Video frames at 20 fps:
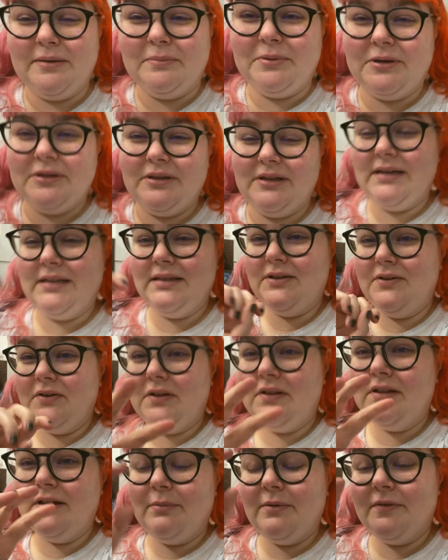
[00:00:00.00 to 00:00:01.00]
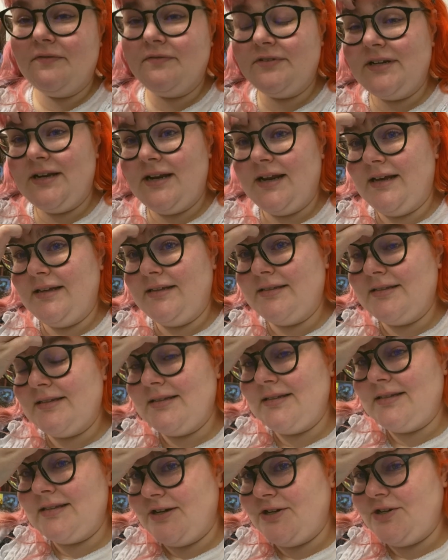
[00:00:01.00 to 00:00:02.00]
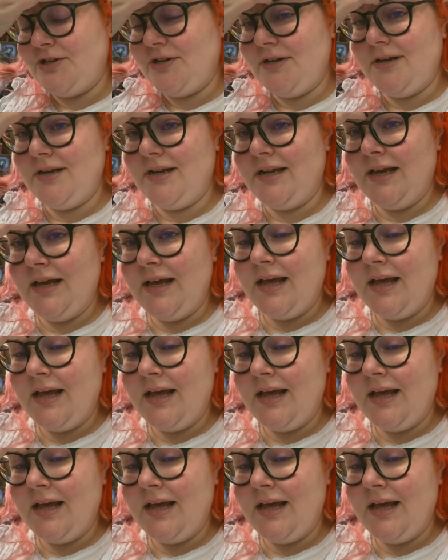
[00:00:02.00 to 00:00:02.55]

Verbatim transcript: put like a little clip of today's session